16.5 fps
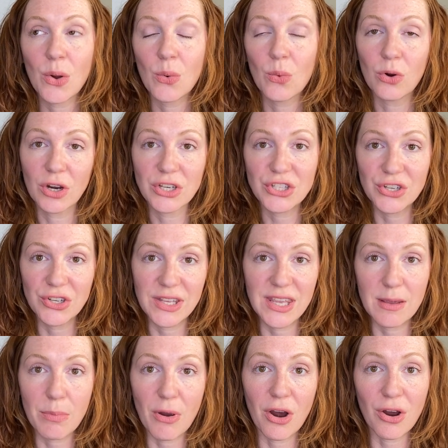work to
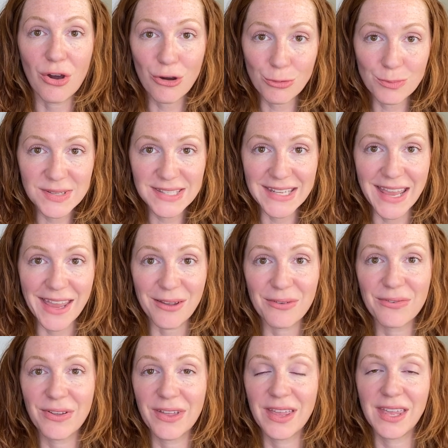keep our home
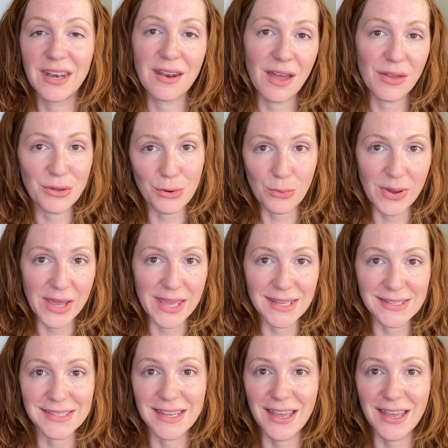safe in other ways